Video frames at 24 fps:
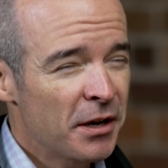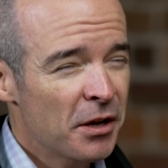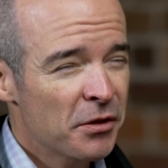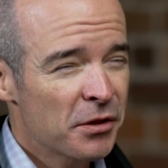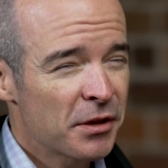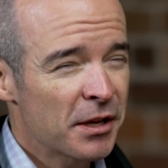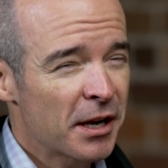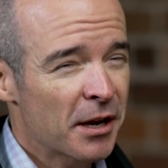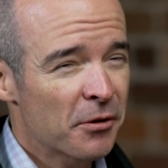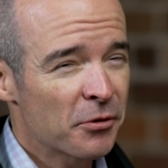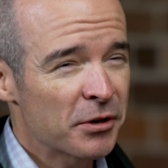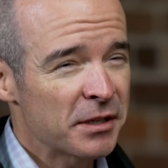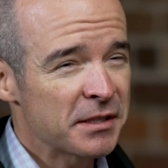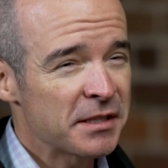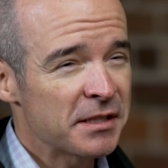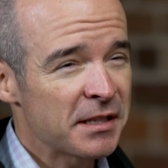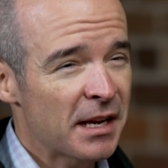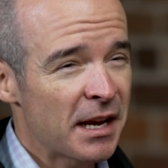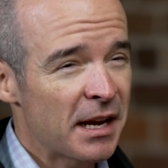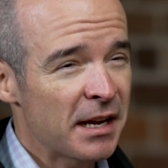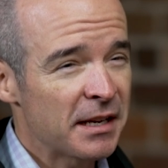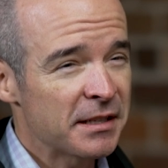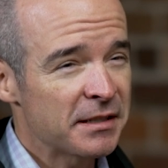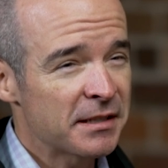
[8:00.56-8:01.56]
another thing I want to
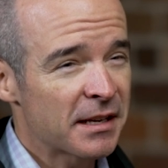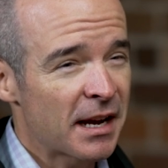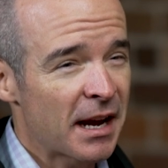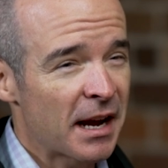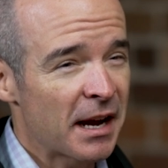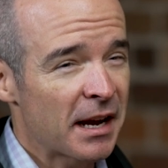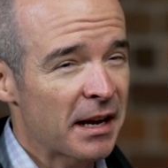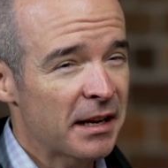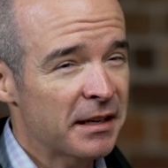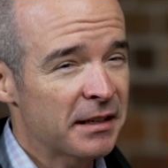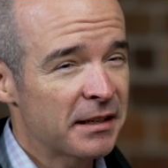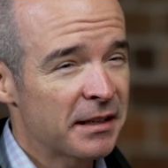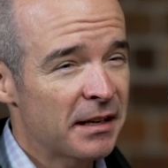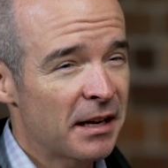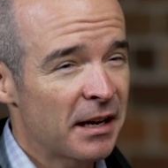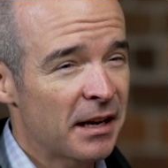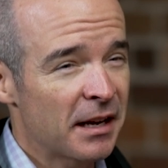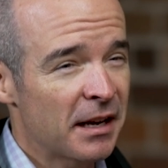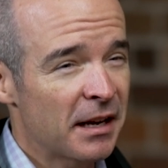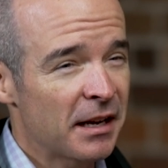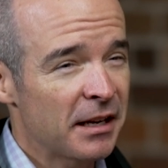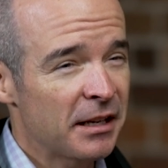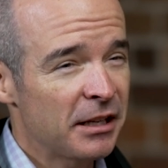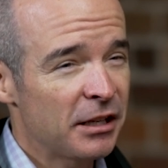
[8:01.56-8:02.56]
say is that,
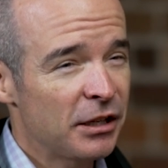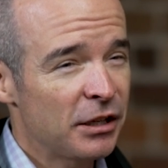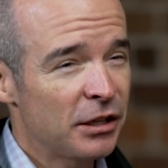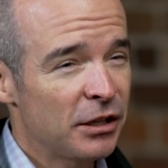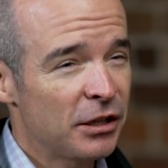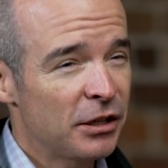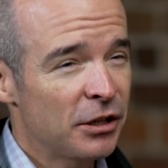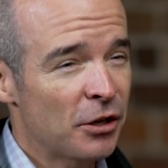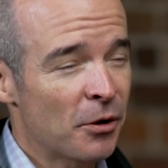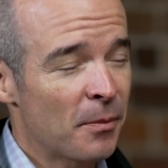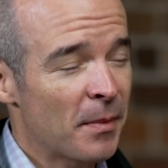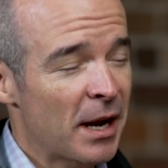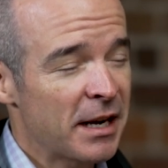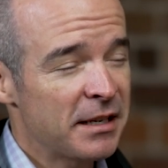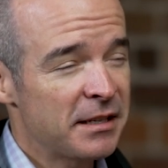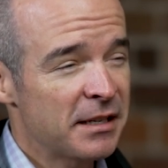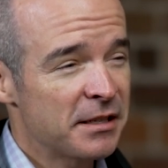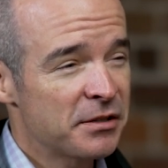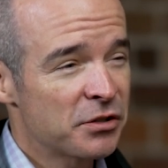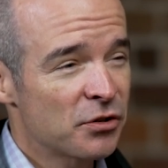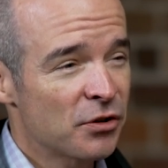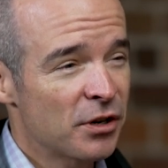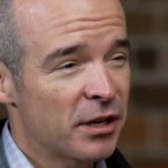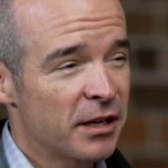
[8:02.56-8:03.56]
my
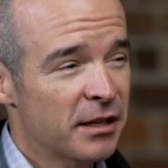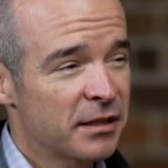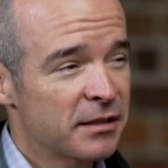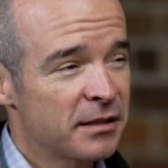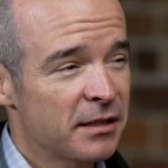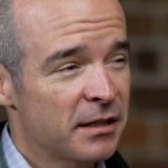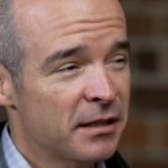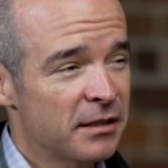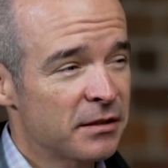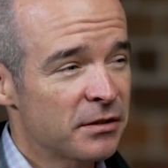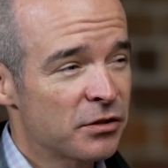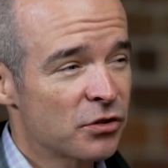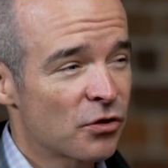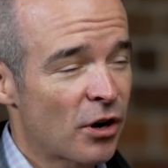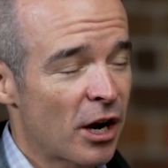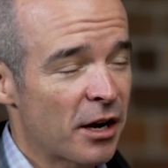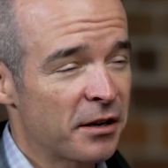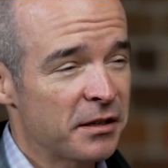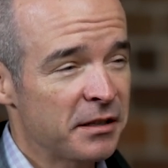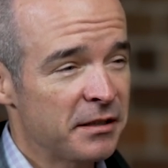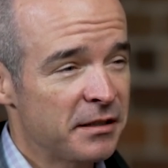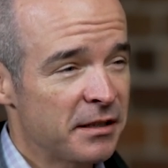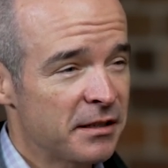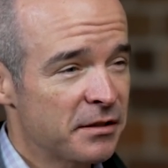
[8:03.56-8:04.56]
district and
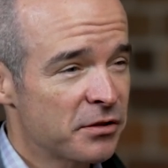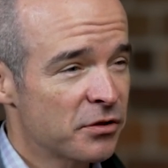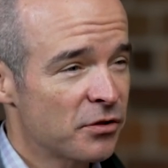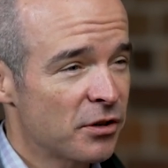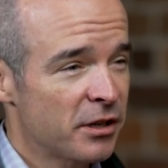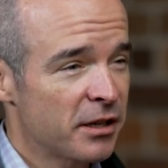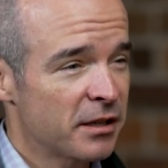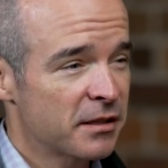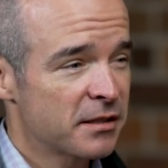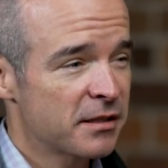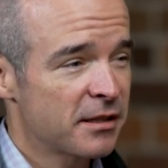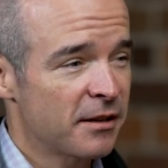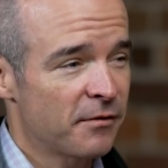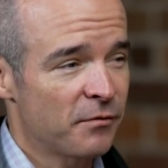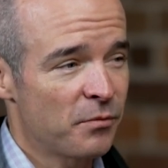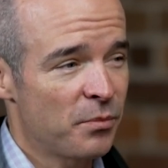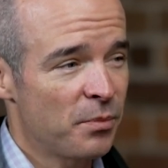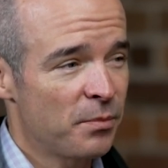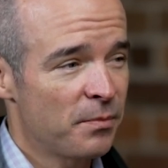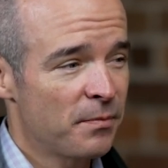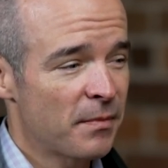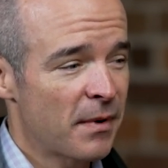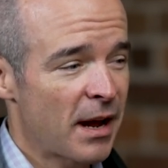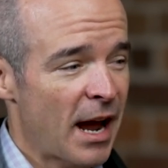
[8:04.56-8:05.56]
surrounding districts have
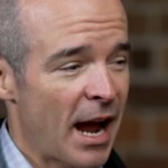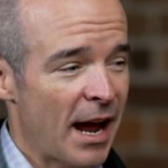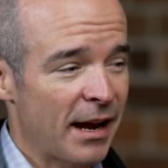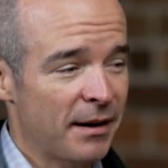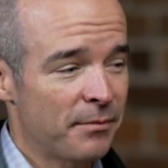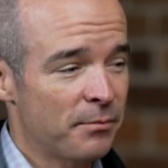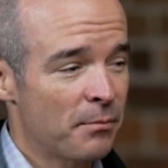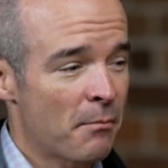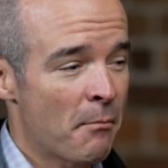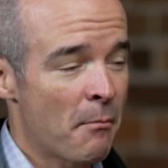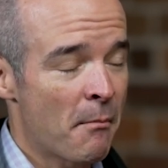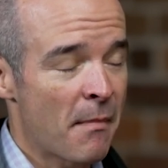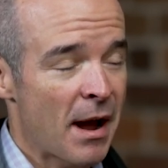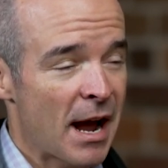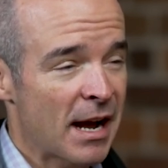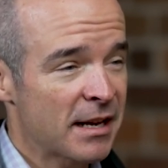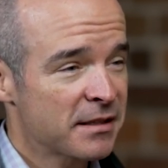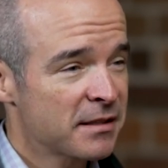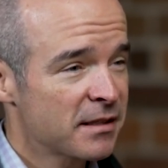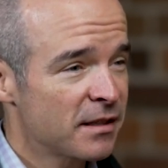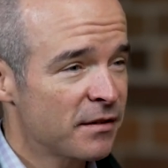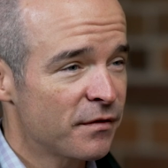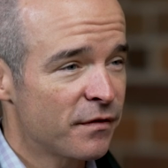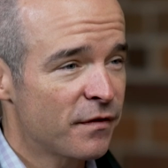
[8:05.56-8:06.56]
had
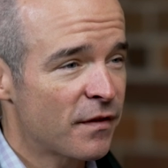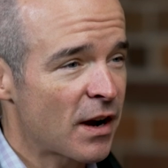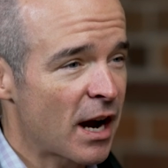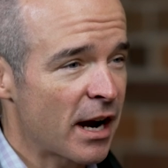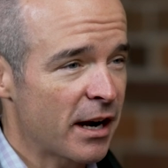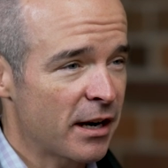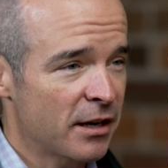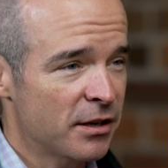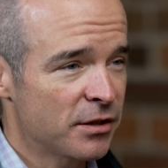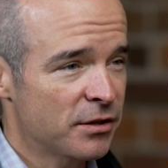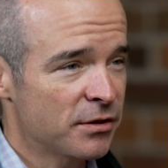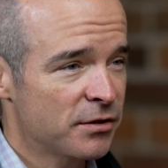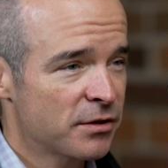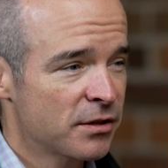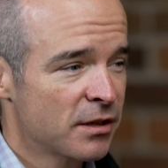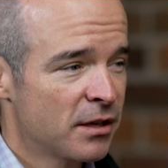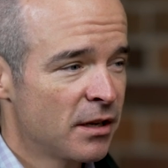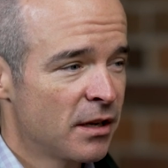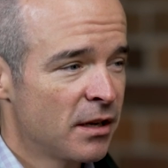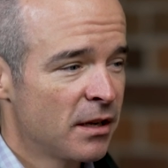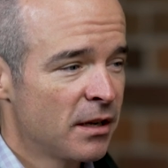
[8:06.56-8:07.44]
massive fires.